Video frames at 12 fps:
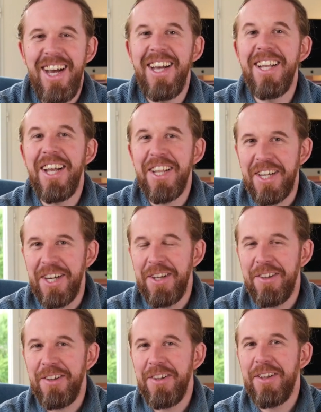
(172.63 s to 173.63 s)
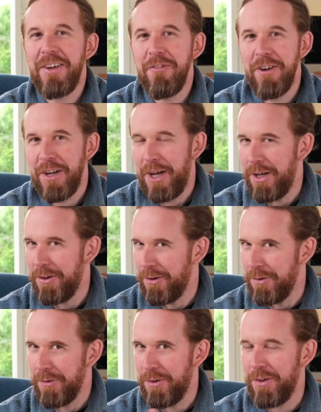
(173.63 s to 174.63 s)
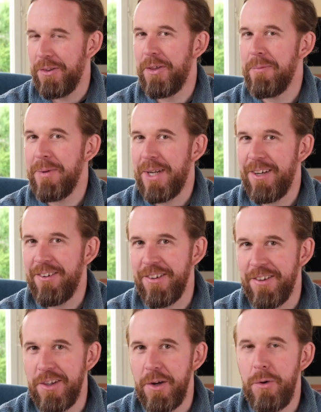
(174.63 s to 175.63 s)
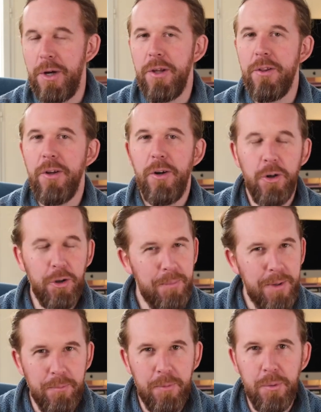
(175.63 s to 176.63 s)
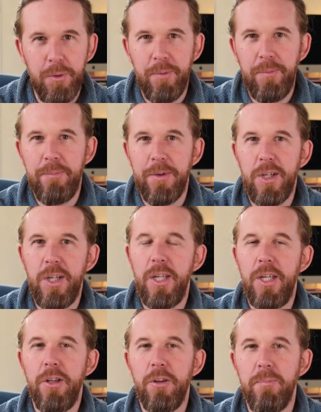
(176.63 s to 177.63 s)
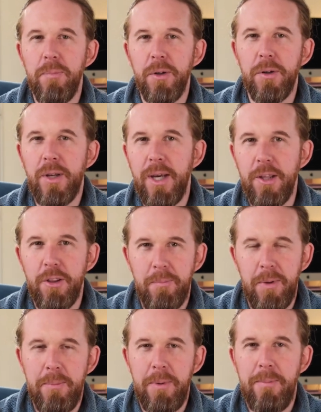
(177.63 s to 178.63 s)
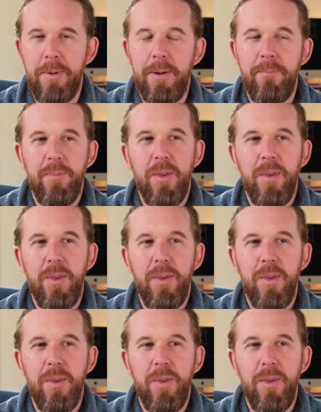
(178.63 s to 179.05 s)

In any case, they realised that there was something potentially serious, hooked me up to all of the machines, blood tests, blah, blah, blah.